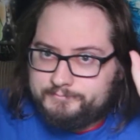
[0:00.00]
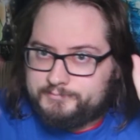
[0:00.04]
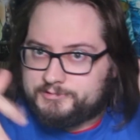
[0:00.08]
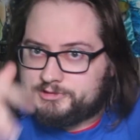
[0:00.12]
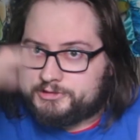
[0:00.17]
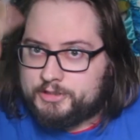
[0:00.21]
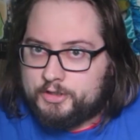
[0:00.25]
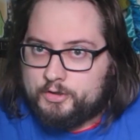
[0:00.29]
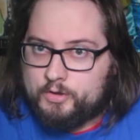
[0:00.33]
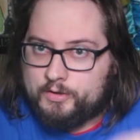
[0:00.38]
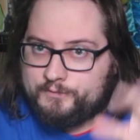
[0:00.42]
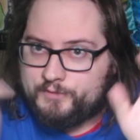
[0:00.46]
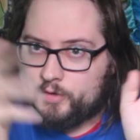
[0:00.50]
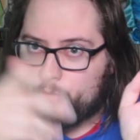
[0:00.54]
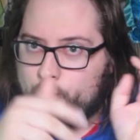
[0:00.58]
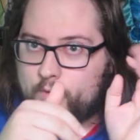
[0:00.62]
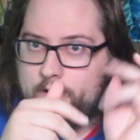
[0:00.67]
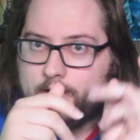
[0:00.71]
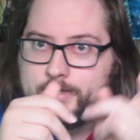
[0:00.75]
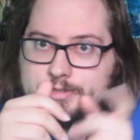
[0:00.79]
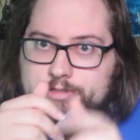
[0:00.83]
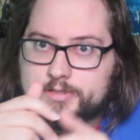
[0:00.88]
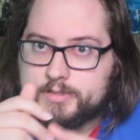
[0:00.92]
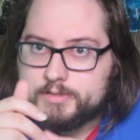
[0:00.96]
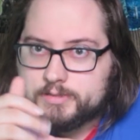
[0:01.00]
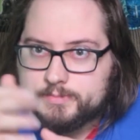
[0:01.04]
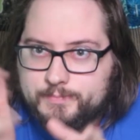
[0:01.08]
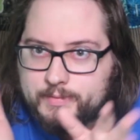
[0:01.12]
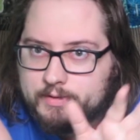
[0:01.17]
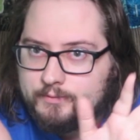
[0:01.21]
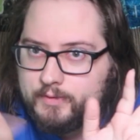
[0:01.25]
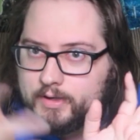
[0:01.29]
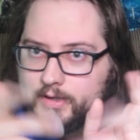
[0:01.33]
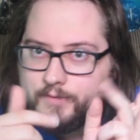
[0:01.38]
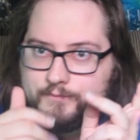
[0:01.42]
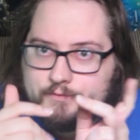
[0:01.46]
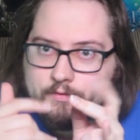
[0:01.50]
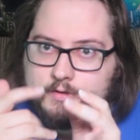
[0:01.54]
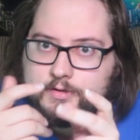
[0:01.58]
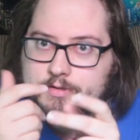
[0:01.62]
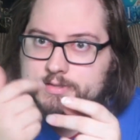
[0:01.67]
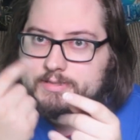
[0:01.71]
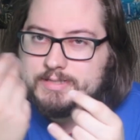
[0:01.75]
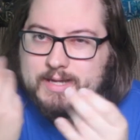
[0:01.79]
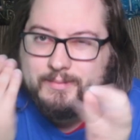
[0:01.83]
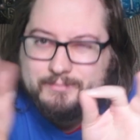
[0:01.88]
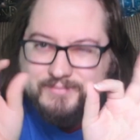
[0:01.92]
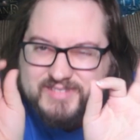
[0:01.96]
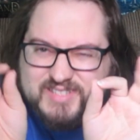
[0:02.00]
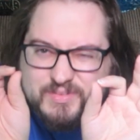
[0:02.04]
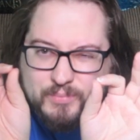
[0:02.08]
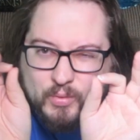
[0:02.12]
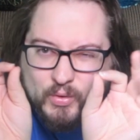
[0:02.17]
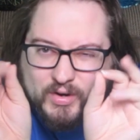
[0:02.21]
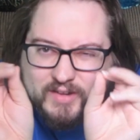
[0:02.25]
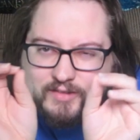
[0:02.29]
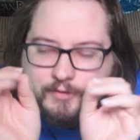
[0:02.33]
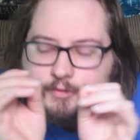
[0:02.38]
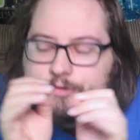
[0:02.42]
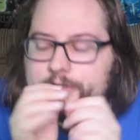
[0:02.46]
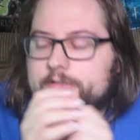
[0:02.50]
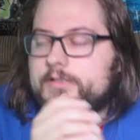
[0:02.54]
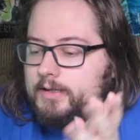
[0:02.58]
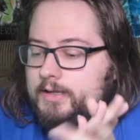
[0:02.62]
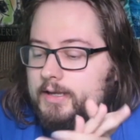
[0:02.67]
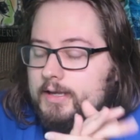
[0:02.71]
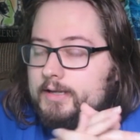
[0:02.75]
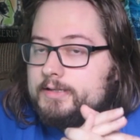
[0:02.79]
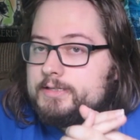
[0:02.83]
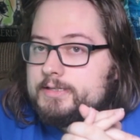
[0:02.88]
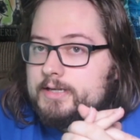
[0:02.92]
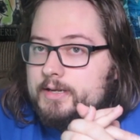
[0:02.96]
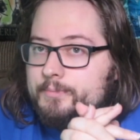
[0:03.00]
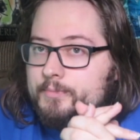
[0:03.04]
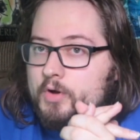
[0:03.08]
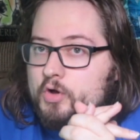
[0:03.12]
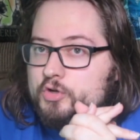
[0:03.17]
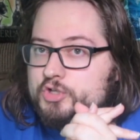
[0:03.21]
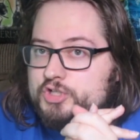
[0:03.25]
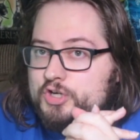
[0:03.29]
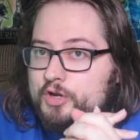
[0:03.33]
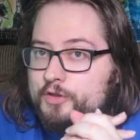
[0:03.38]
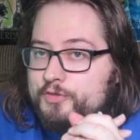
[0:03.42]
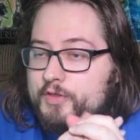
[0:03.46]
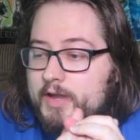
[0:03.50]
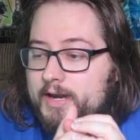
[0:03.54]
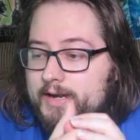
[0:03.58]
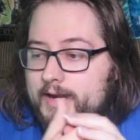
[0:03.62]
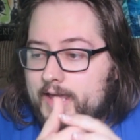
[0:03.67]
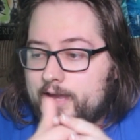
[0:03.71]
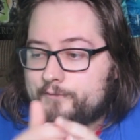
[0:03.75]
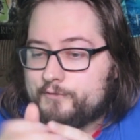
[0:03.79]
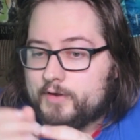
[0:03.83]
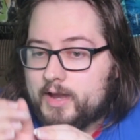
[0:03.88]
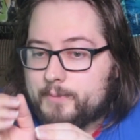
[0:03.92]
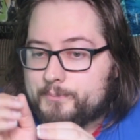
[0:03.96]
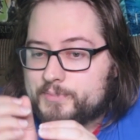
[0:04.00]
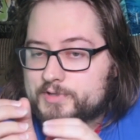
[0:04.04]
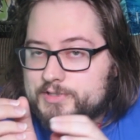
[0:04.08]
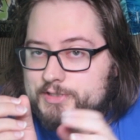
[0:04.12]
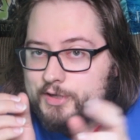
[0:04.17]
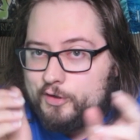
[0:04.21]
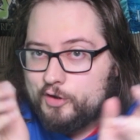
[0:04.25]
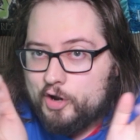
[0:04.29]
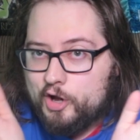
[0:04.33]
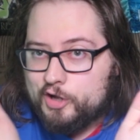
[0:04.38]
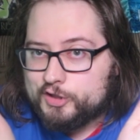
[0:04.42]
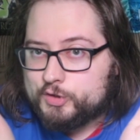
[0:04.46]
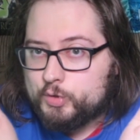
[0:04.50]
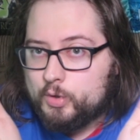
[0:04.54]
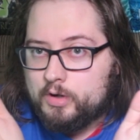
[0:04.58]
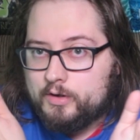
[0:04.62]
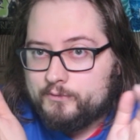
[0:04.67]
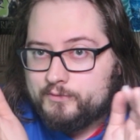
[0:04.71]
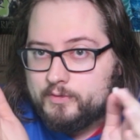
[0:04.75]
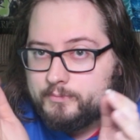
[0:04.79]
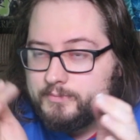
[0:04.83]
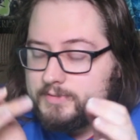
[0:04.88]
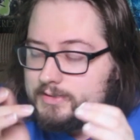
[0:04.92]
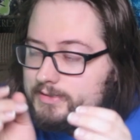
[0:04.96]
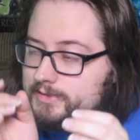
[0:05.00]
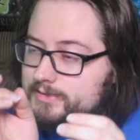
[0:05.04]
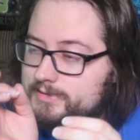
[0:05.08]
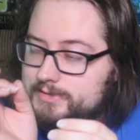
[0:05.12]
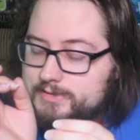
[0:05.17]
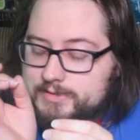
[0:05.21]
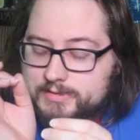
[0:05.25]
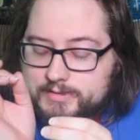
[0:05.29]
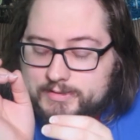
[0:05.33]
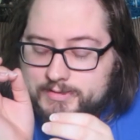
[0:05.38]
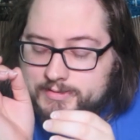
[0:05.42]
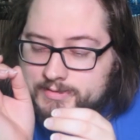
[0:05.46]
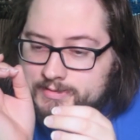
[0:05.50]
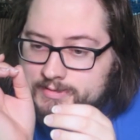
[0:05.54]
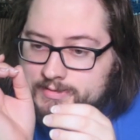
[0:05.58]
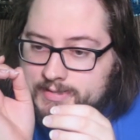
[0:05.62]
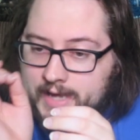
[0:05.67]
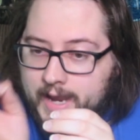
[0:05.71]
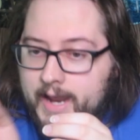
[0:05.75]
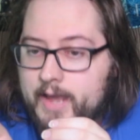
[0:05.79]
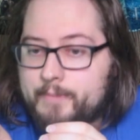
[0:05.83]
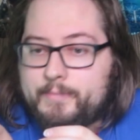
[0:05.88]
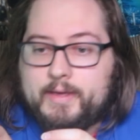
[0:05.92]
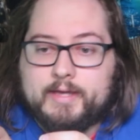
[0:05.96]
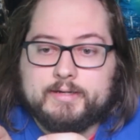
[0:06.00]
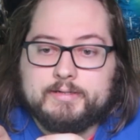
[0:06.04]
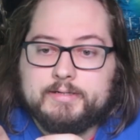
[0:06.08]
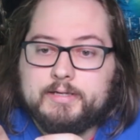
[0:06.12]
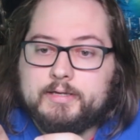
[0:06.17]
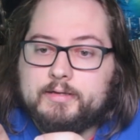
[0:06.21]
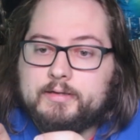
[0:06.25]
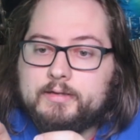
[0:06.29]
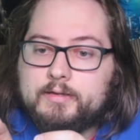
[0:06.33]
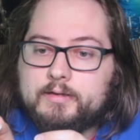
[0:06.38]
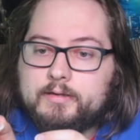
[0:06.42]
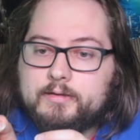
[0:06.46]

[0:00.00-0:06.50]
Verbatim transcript: So if you watch this, be ready for some spoilers. It's an emotional thing. Every episode, all 12 of them, damn it.